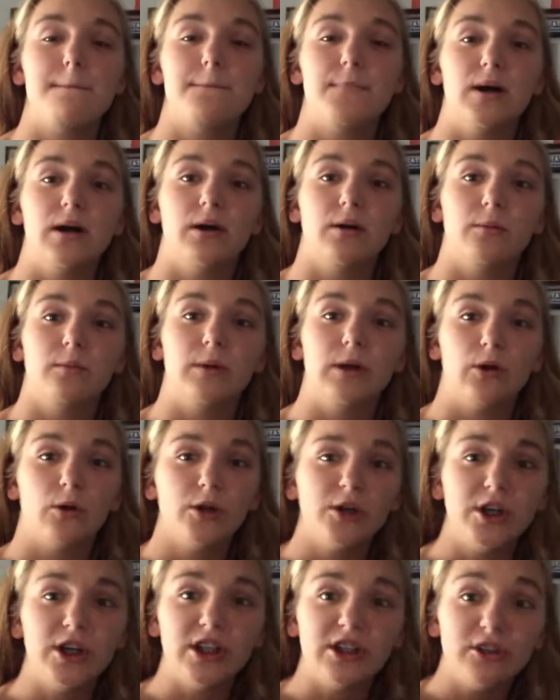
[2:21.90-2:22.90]
but we
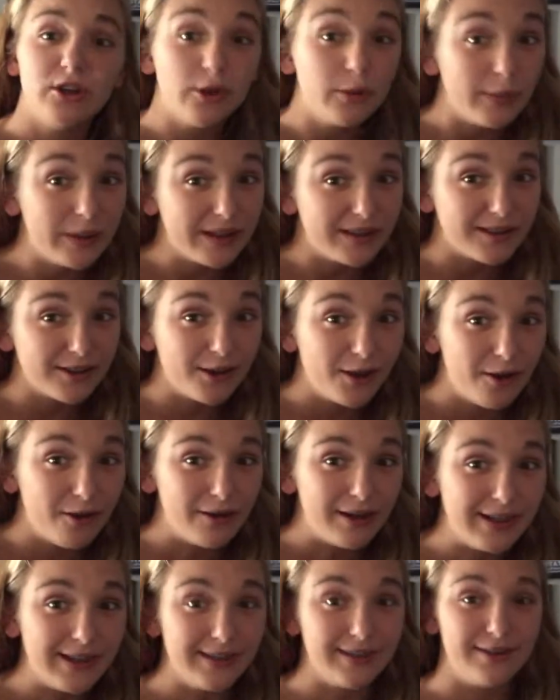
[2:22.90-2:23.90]
ordered it two weeks ago
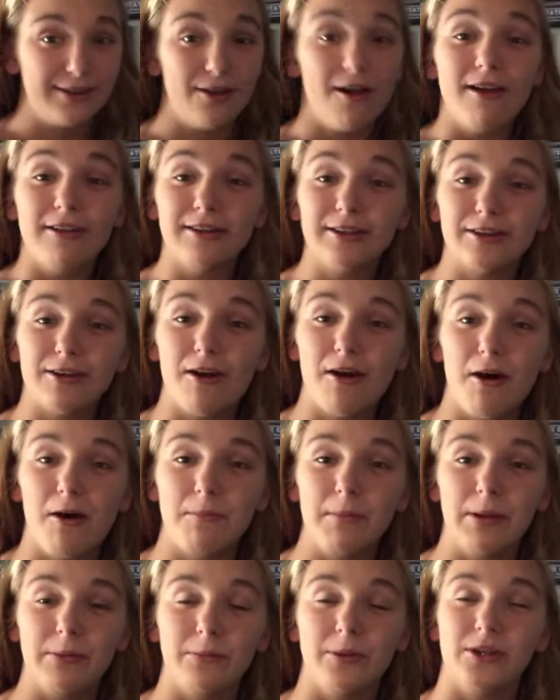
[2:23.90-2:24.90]
and it still hasn't
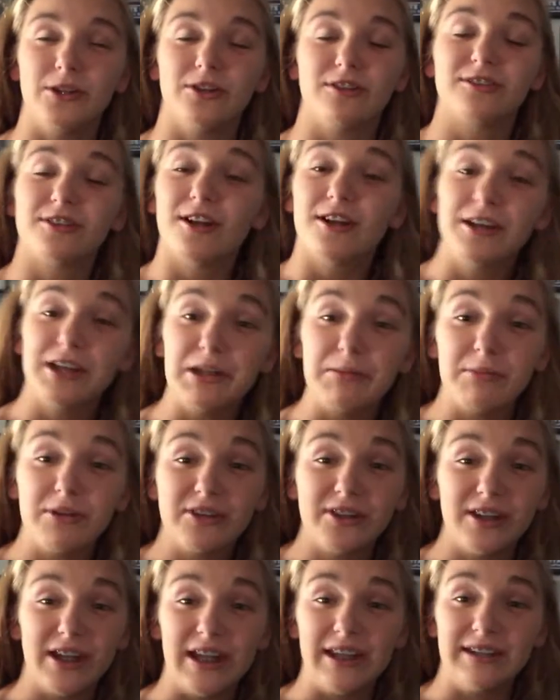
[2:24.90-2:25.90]
come and we just got an email
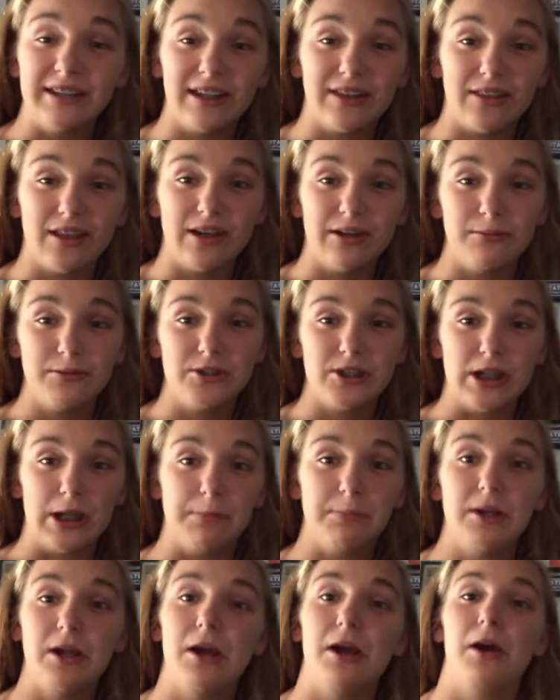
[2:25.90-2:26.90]
today saying that it was
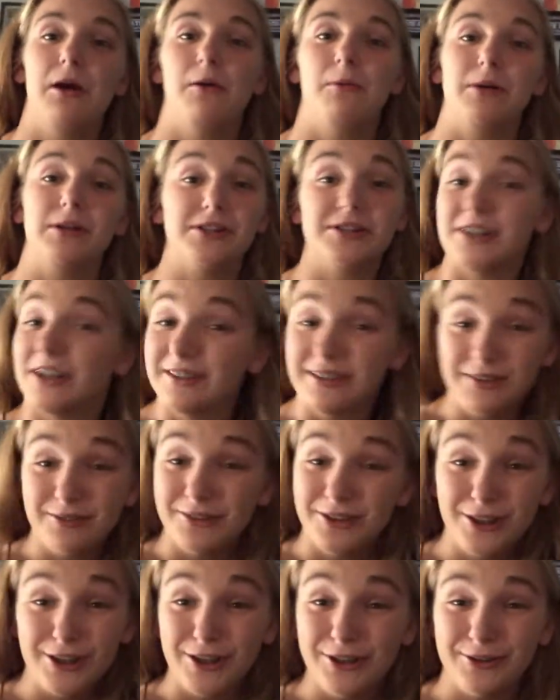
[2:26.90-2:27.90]
shipped which doesn't
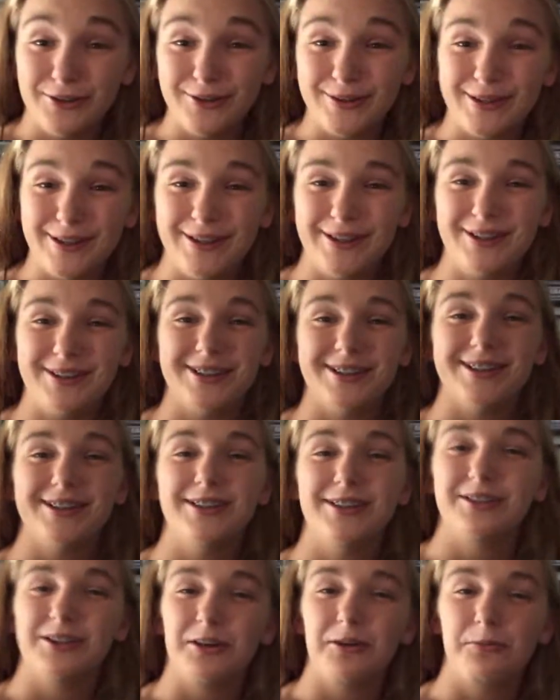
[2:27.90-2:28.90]
really do us any
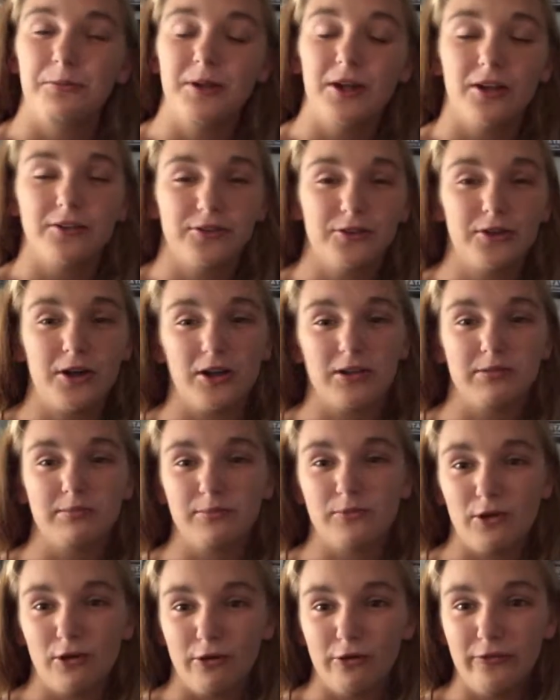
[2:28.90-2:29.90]
good so we also got
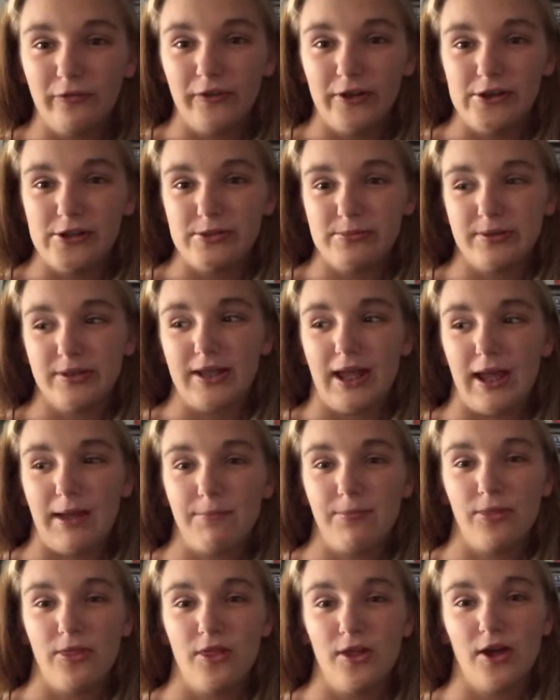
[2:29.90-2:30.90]
him goldfish and we
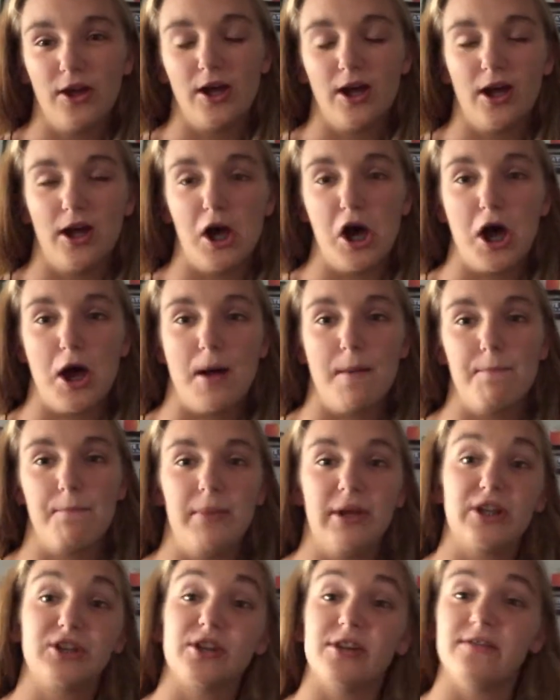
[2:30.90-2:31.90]
taped the um,
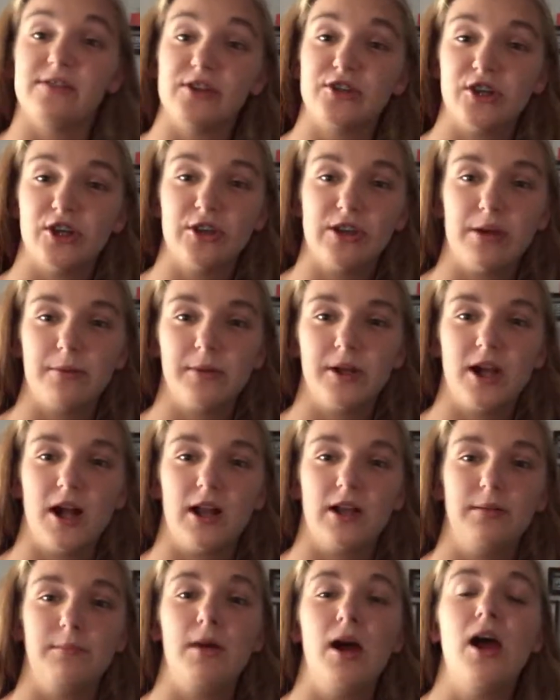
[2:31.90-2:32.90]
picture of the shirt that we
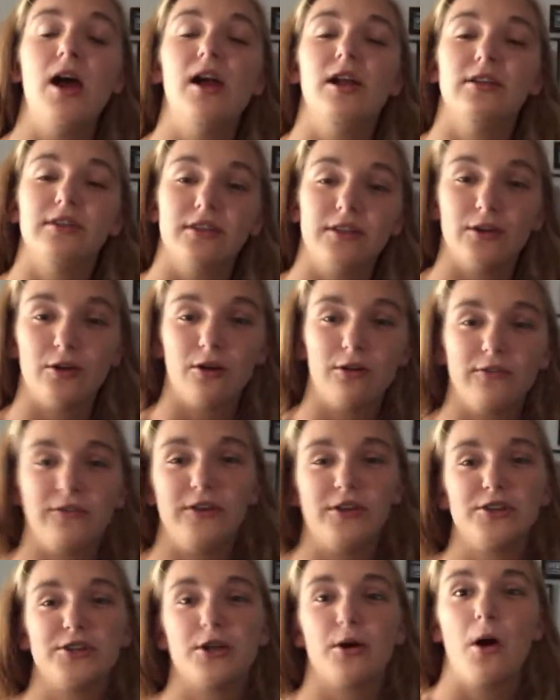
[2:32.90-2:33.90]
got him to the
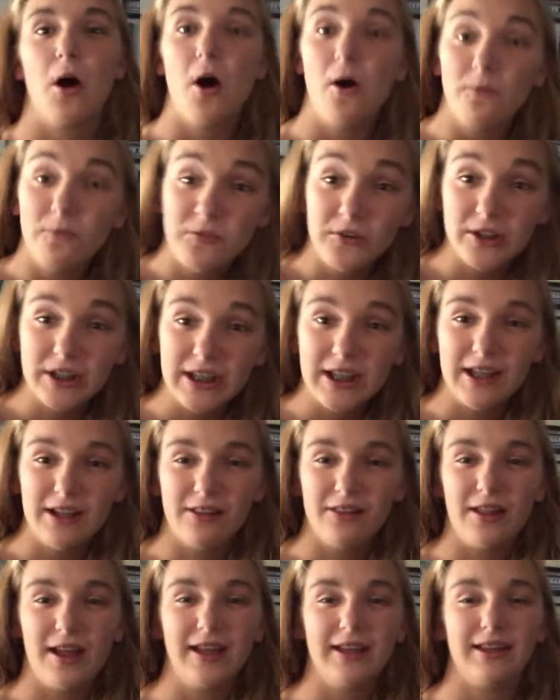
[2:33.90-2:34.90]
goldfish so hopefully
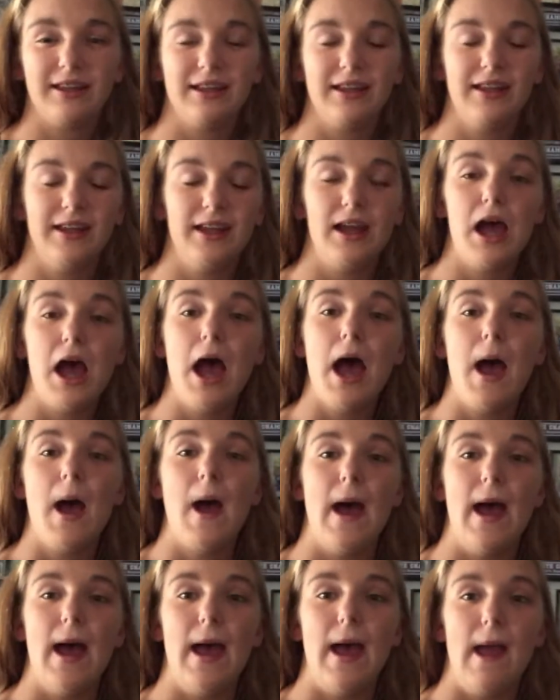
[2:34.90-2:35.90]
he'll like it
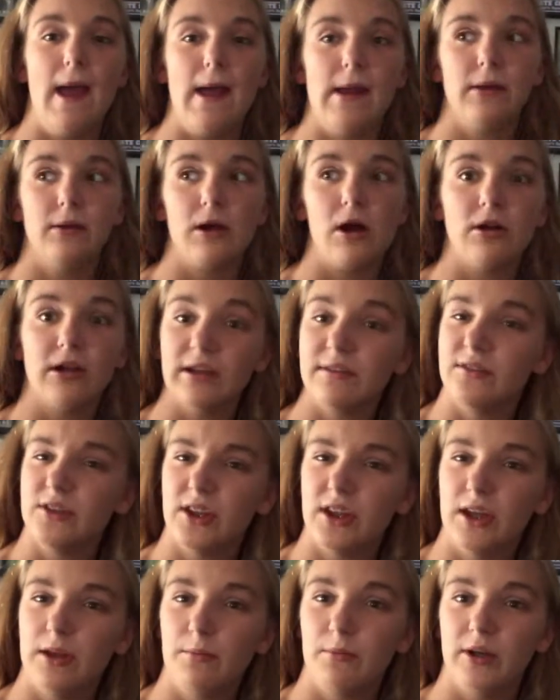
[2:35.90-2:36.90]
and I'll give it
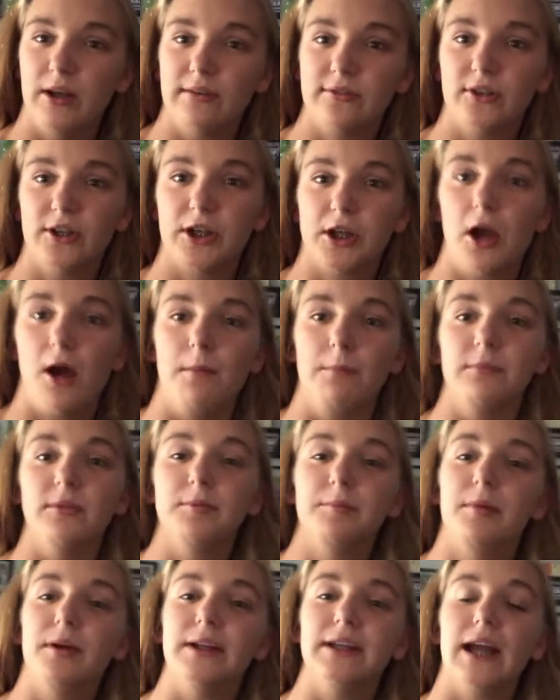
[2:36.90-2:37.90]
to him whenever it
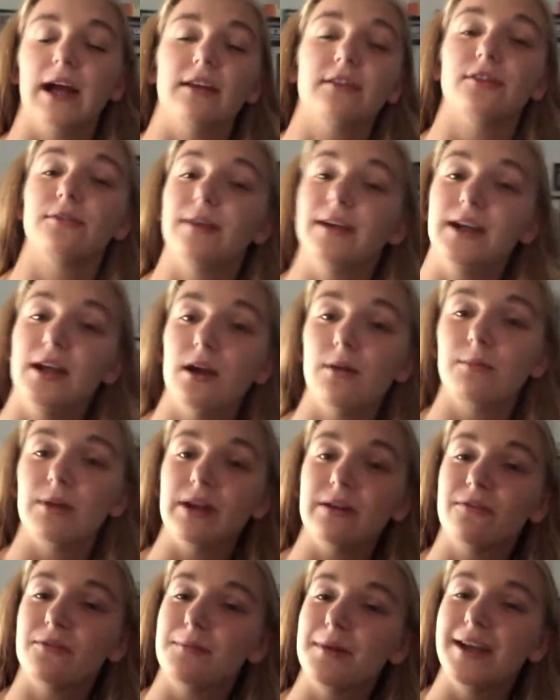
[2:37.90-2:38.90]
comes but yeah so right now I'm
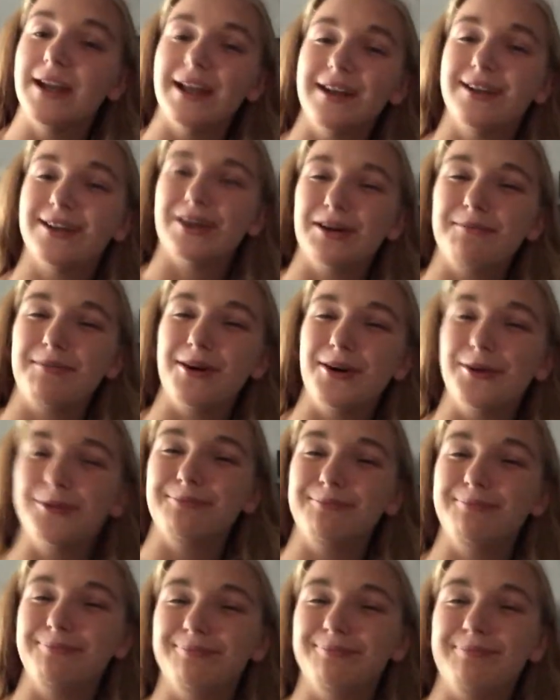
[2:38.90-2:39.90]
waiting for my dad to come home